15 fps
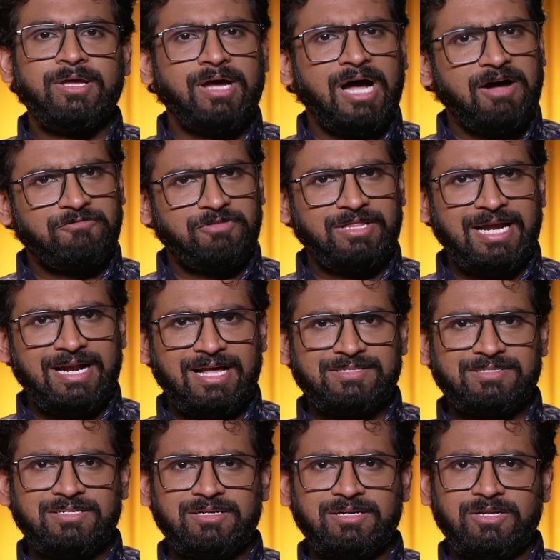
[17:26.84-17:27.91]
After that
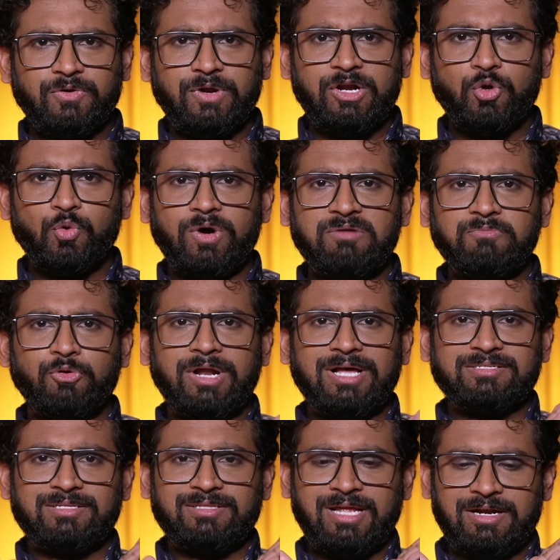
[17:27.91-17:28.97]
asana, you can do one more
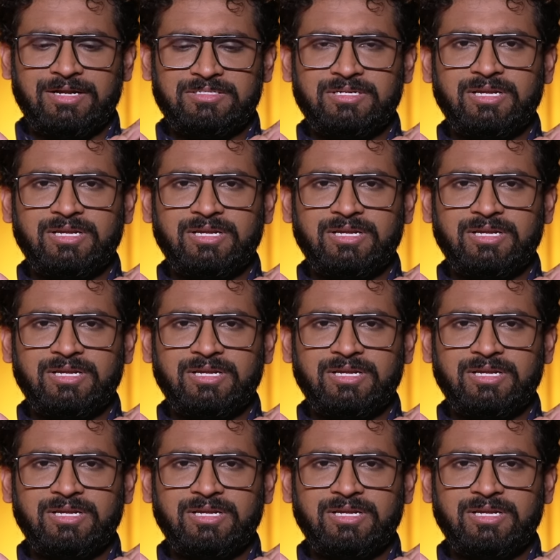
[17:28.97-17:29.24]
asana, that is